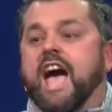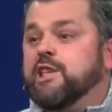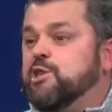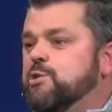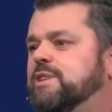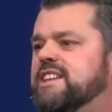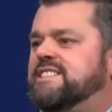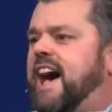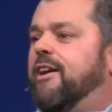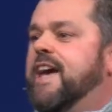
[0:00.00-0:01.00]
and you can
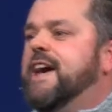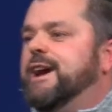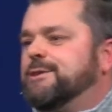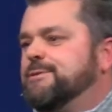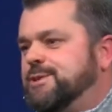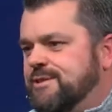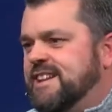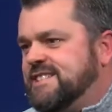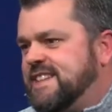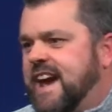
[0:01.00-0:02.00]
tell it. Here's what you
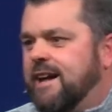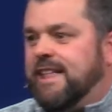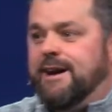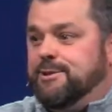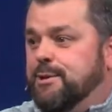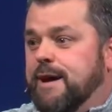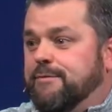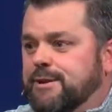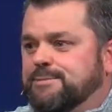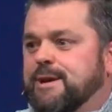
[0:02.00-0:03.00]
need to say out loud to
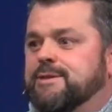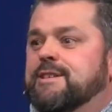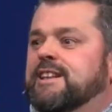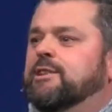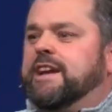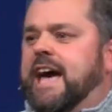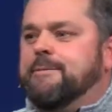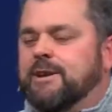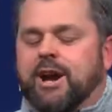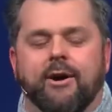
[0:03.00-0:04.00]
whoever it's with. You need to look at
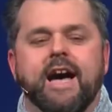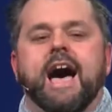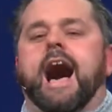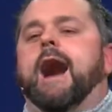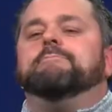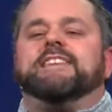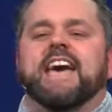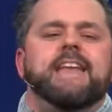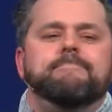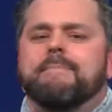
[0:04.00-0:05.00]
him and go, I'm
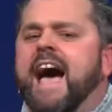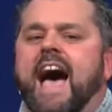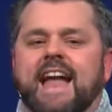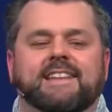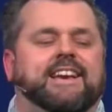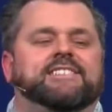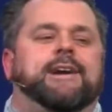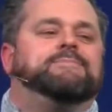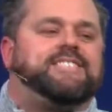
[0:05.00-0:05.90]
getting mad because I'm